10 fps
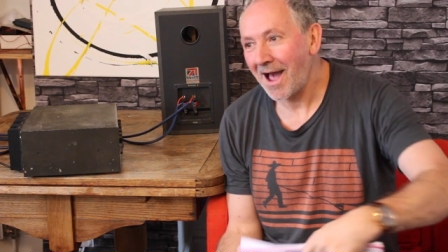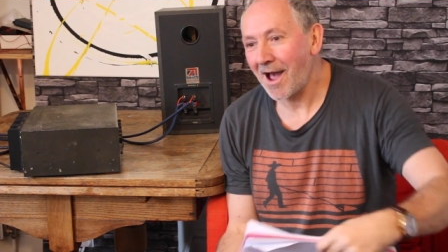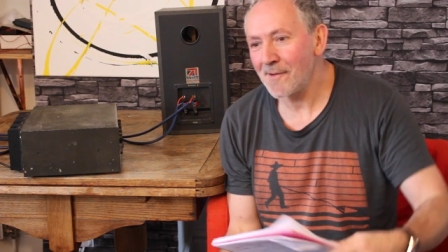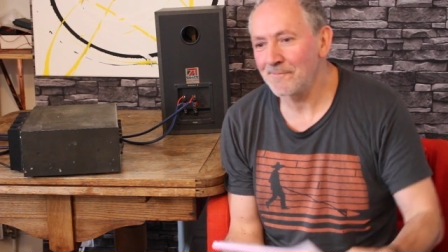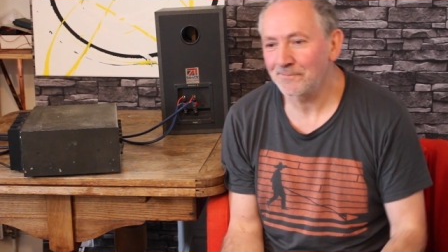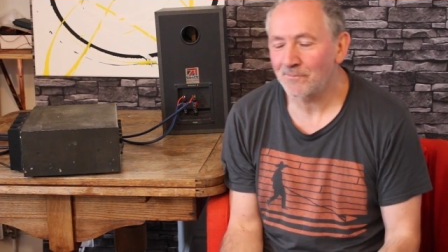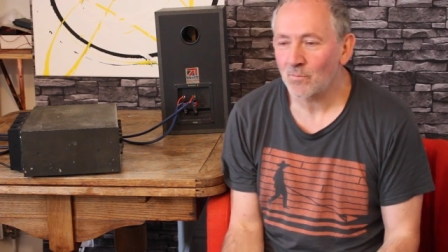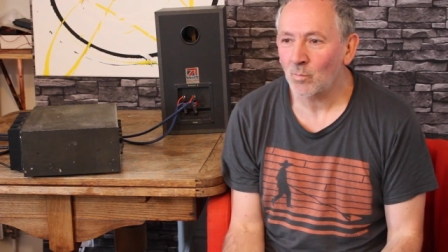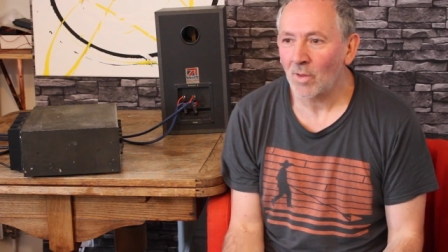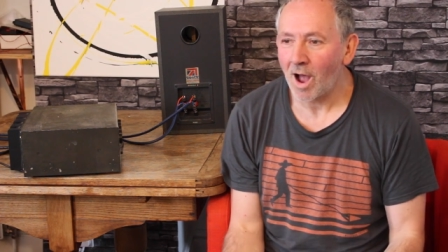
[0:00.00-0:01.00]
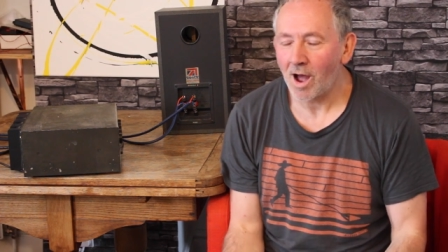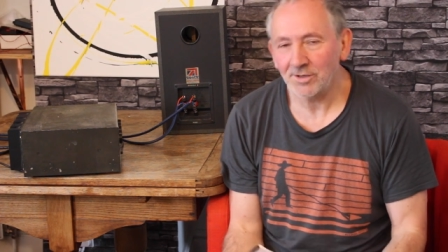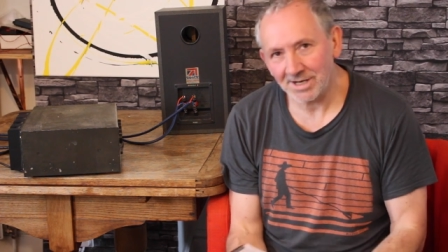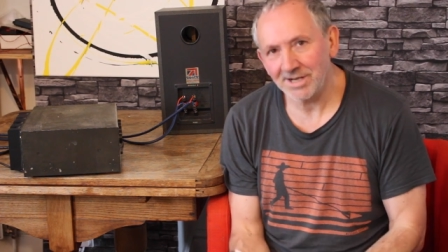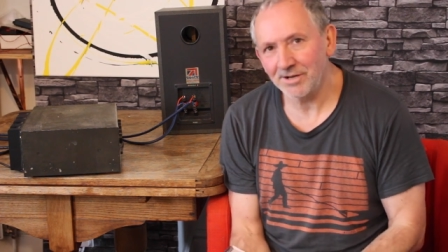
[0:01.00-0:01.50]
Um,
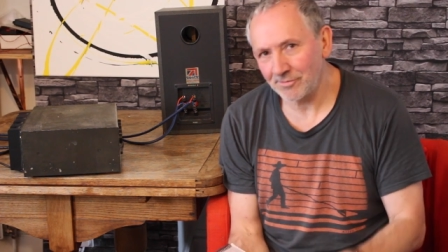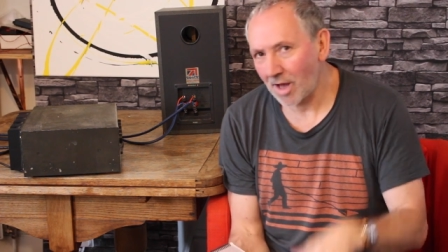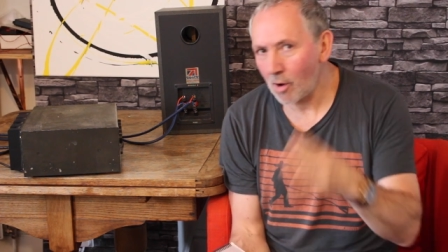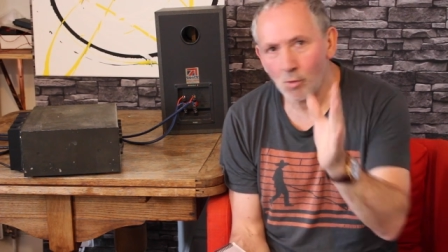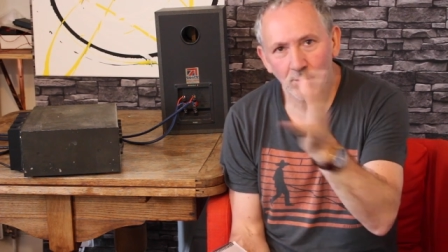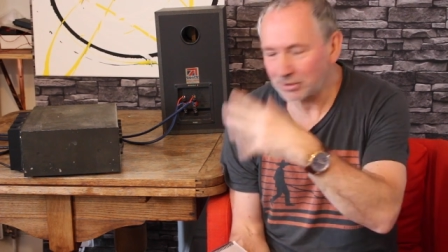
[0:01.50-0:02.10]
I'll tell you the whole